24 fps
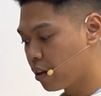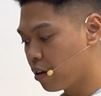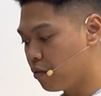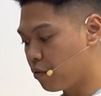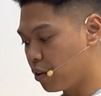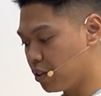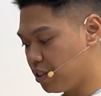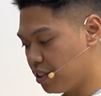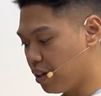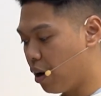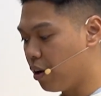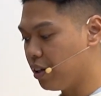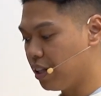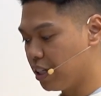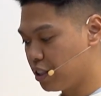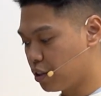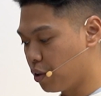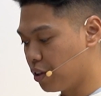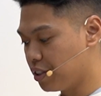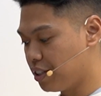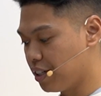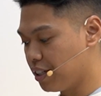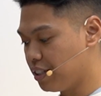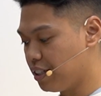Let's
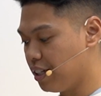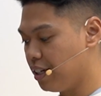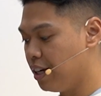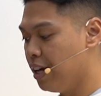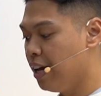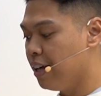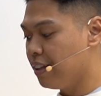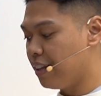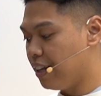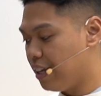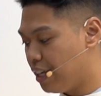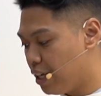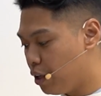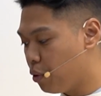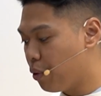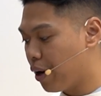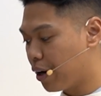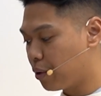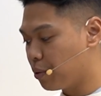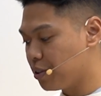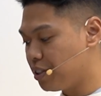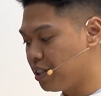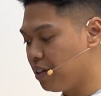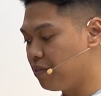go to 16. Then he who
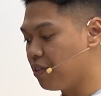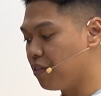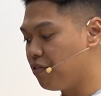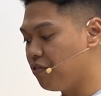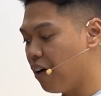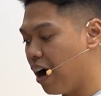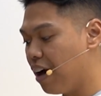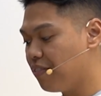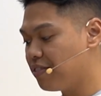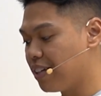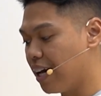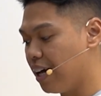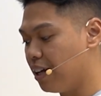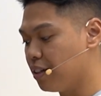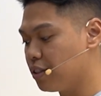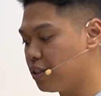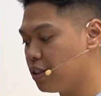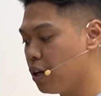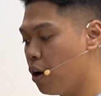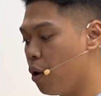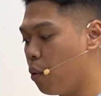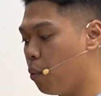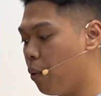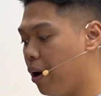had received the five
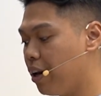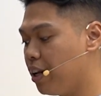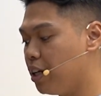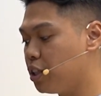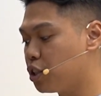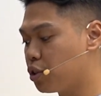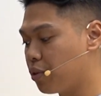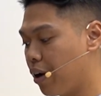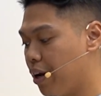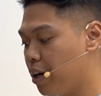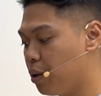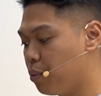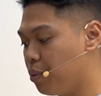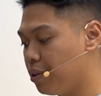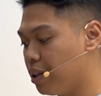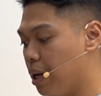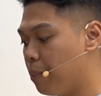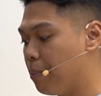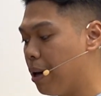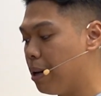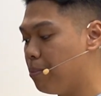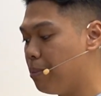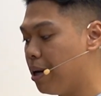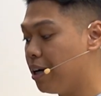talents went and traded with
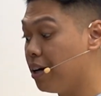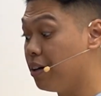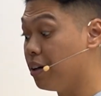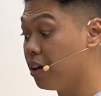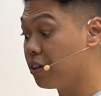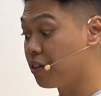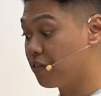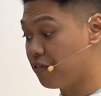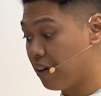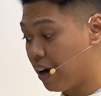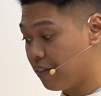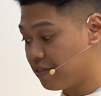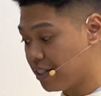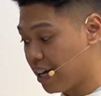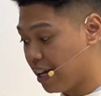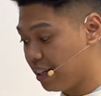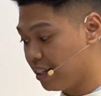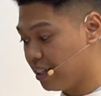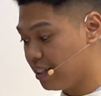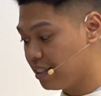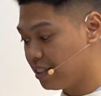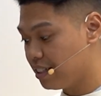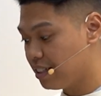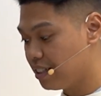them and made another five
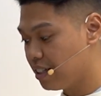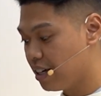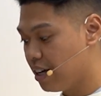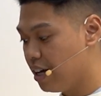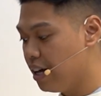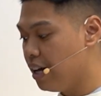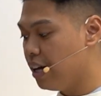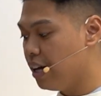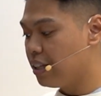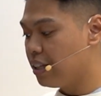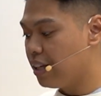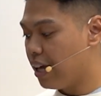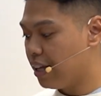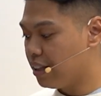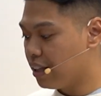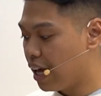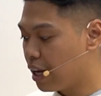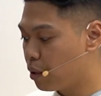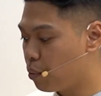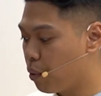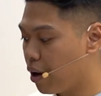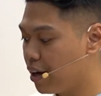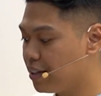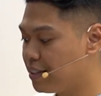talents. And
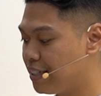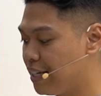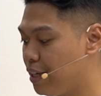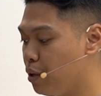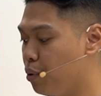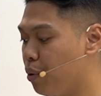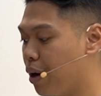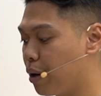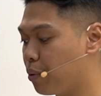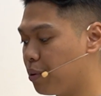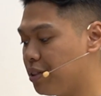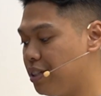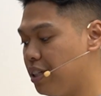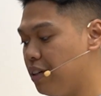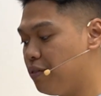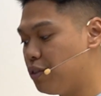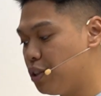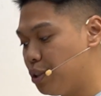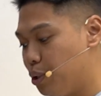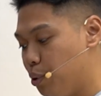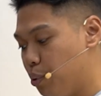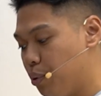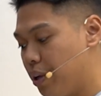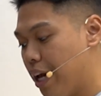likewise, he who had received
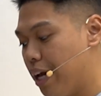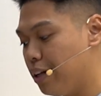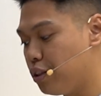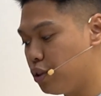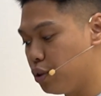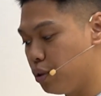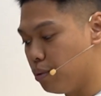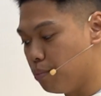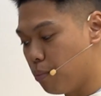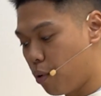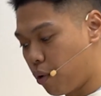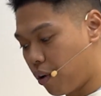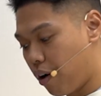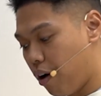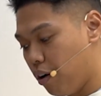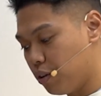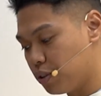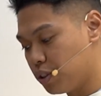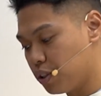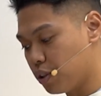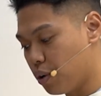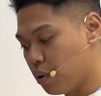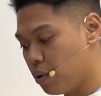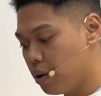two gained two more
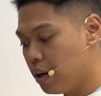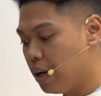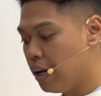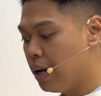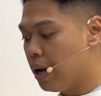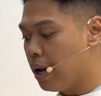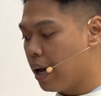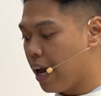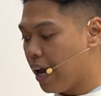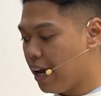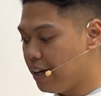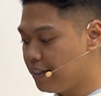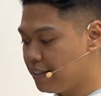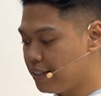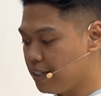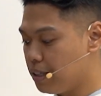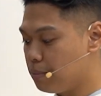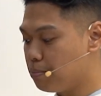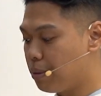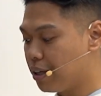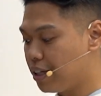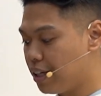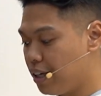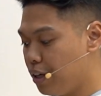also.
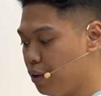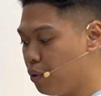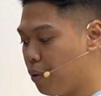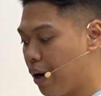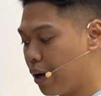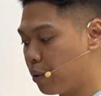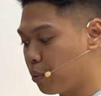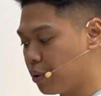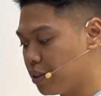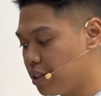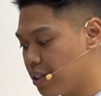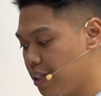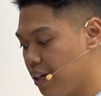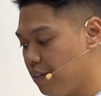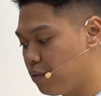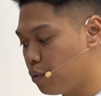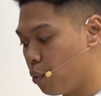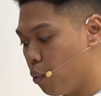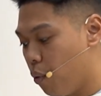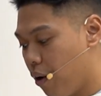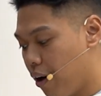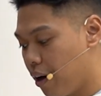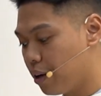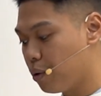18. But he who had received
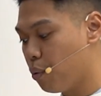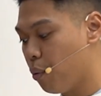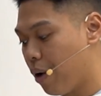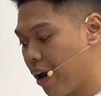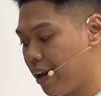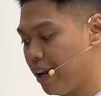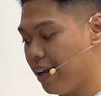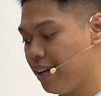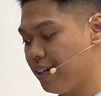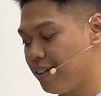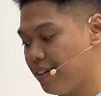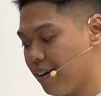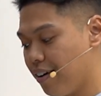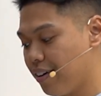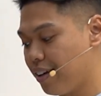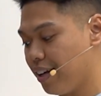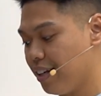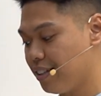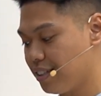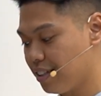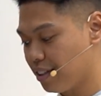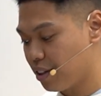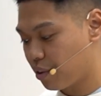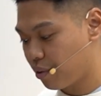one went and dug
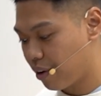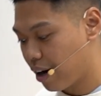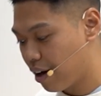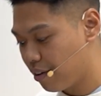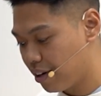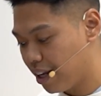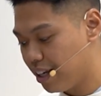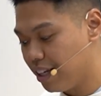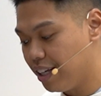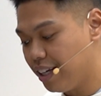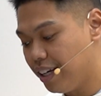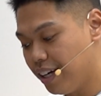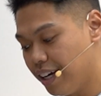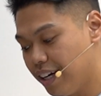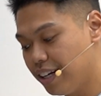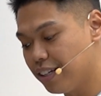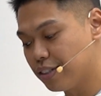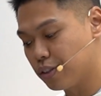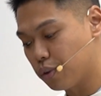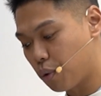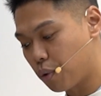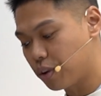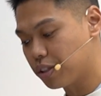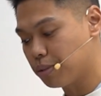into the ground and he hid
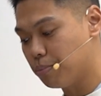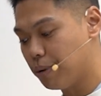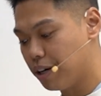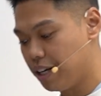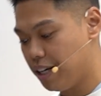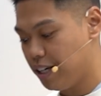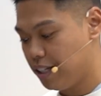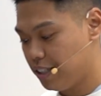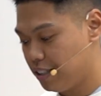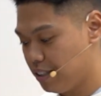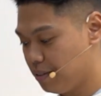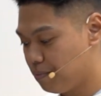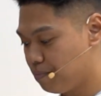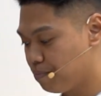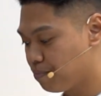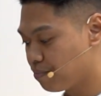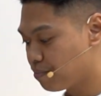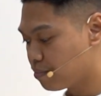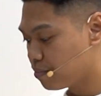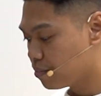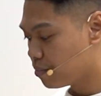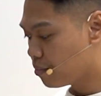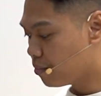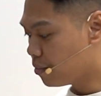his Lord's money.
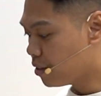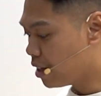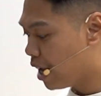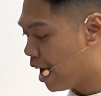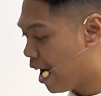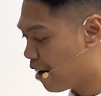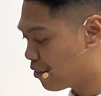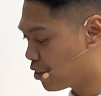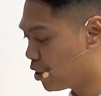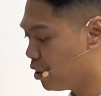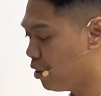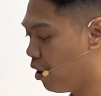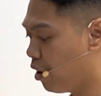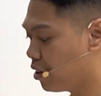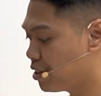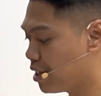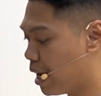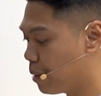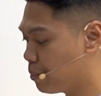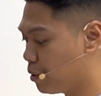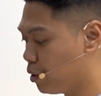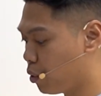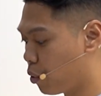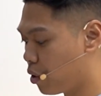After a long
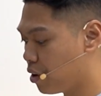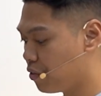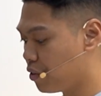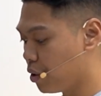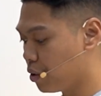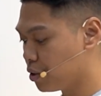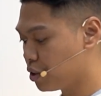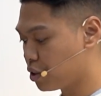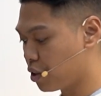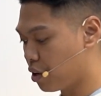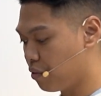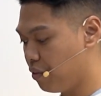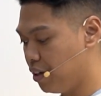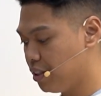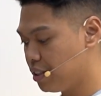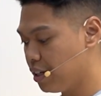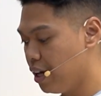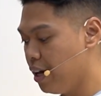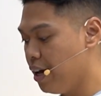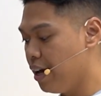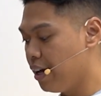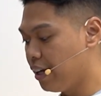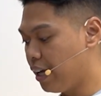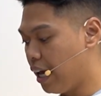time, the Lord of those servants
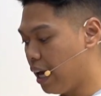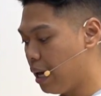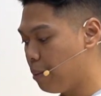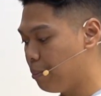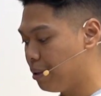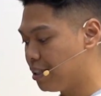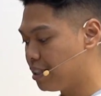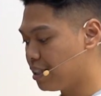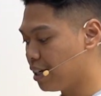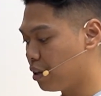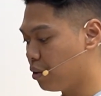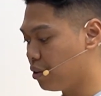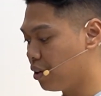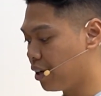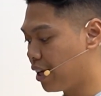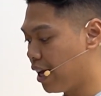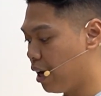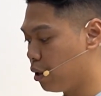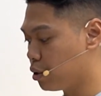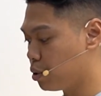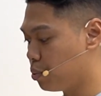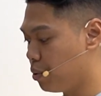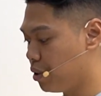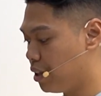came and settled
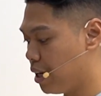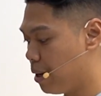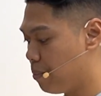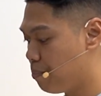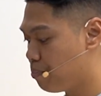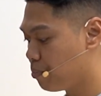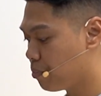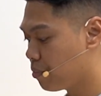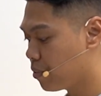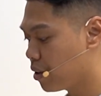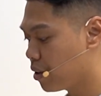accounts with them.